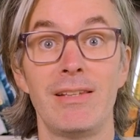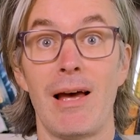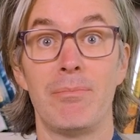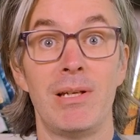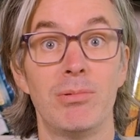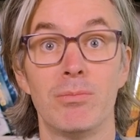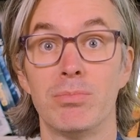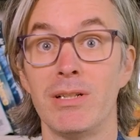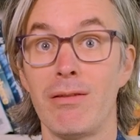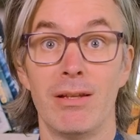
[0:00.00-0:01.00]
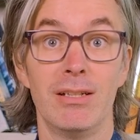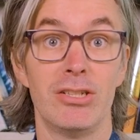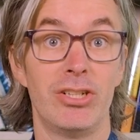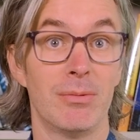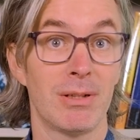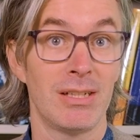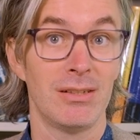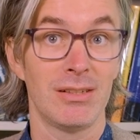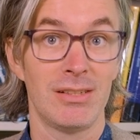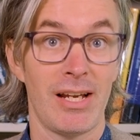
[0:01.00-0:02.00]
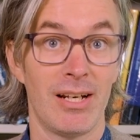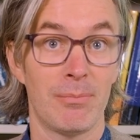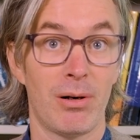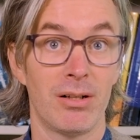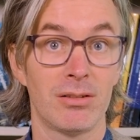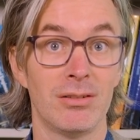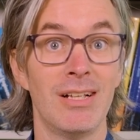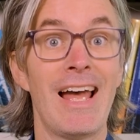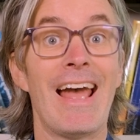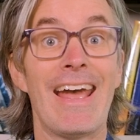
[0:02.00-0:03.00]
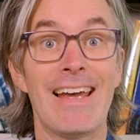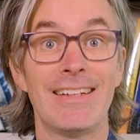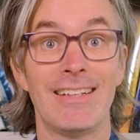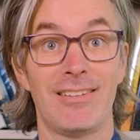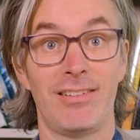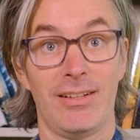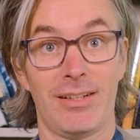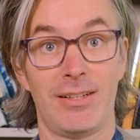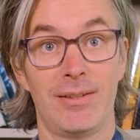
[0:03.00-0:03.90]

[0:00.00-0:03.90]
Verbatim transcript: that people breathe in a germ-containing particle and get sick.